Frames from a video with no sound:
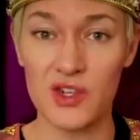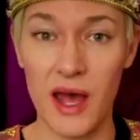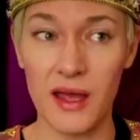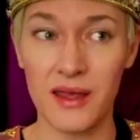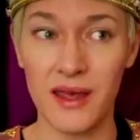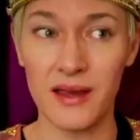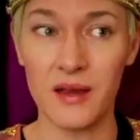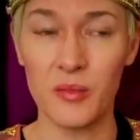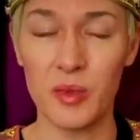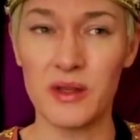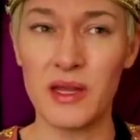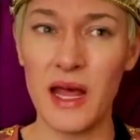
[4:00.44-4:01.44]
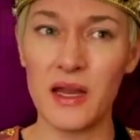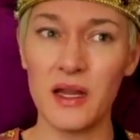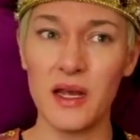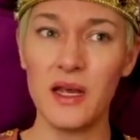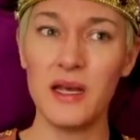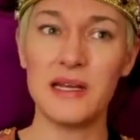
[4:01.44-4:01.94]
jacket but
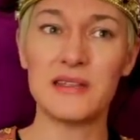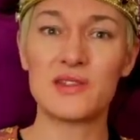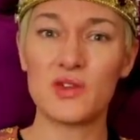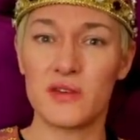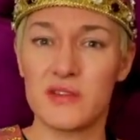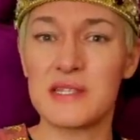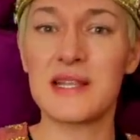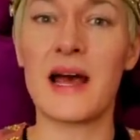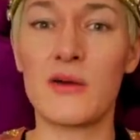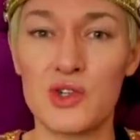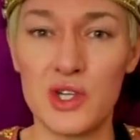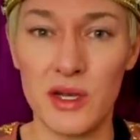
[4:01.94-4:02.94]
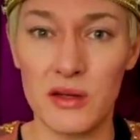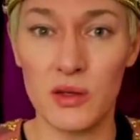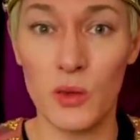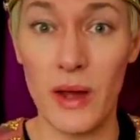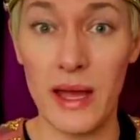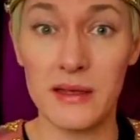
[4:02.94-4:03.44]
then it's sort of slouchy at
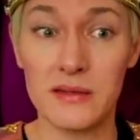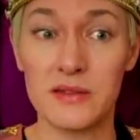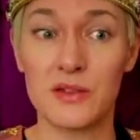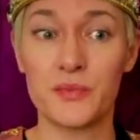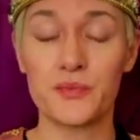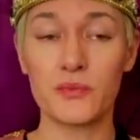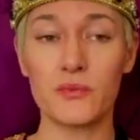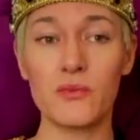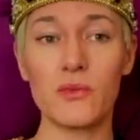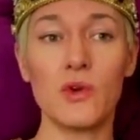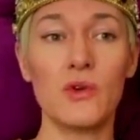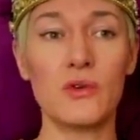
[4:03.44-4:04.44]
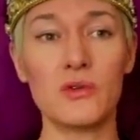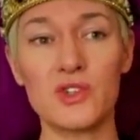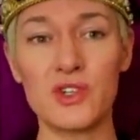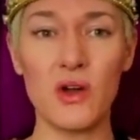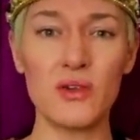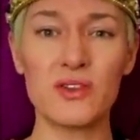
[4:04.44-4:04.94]
the waist or the
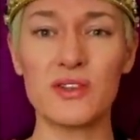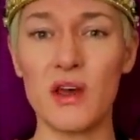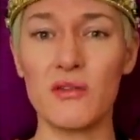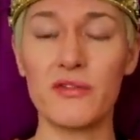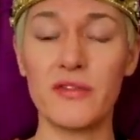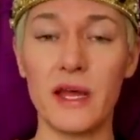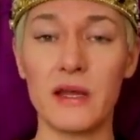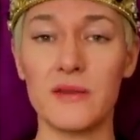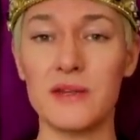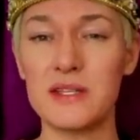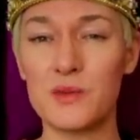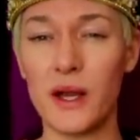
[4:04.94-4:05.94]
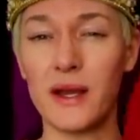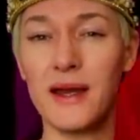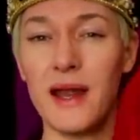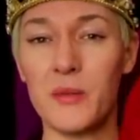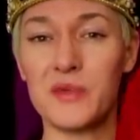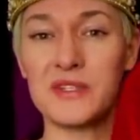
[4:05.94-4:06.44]
shoulders don't fit, and this one
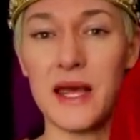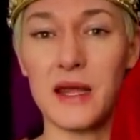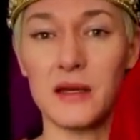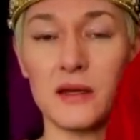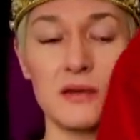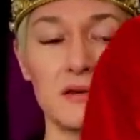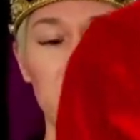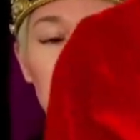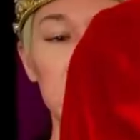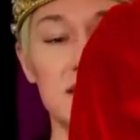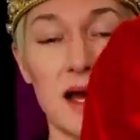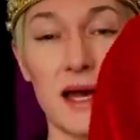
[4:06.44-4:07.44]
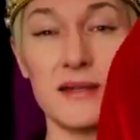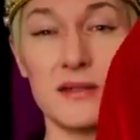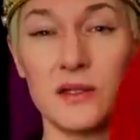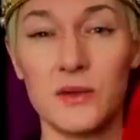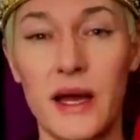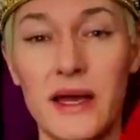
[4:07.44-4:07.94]
nips in really tight
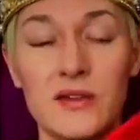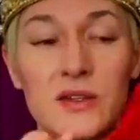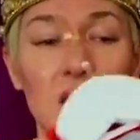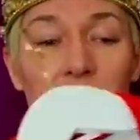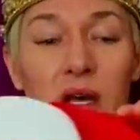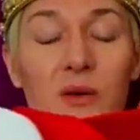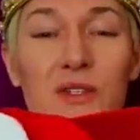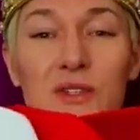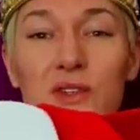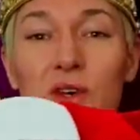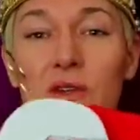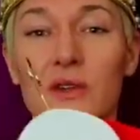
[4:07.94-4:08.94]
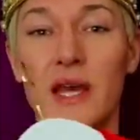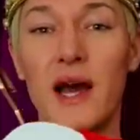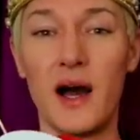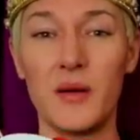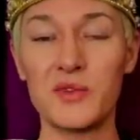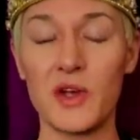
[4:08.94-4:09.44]
at the waist, which is good, and the
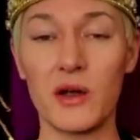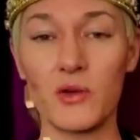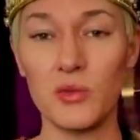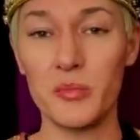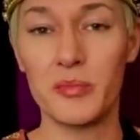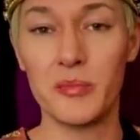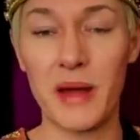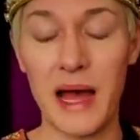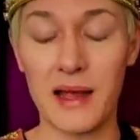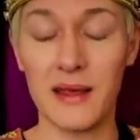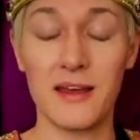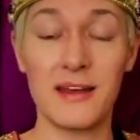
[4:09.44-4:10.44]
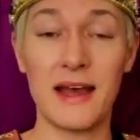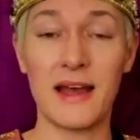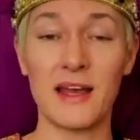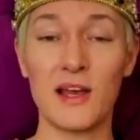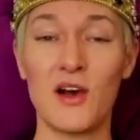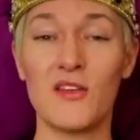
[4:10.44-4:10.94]
arms aren't all baggy and
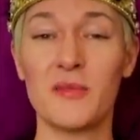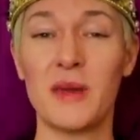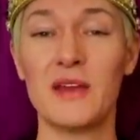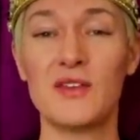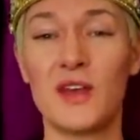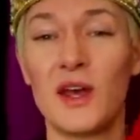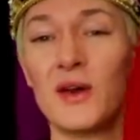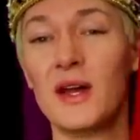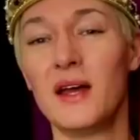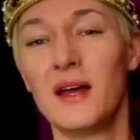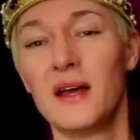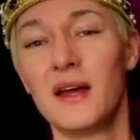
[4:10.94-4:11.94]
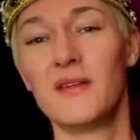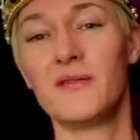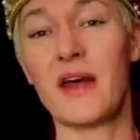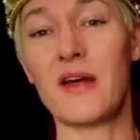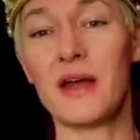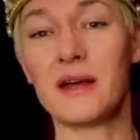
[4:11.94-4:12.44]
hanging off me. So,
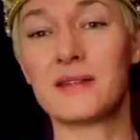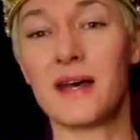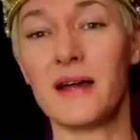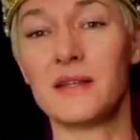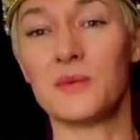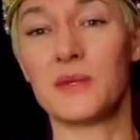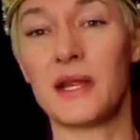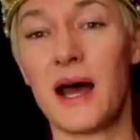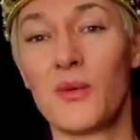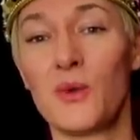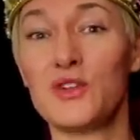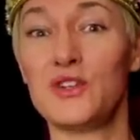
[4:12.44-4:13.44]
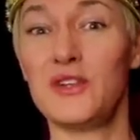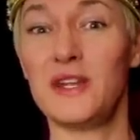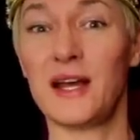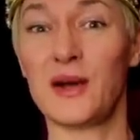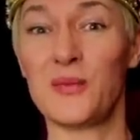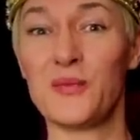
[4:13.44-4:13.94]
very excited about that. What do you
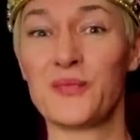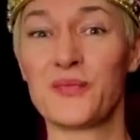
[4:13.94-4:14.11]
think?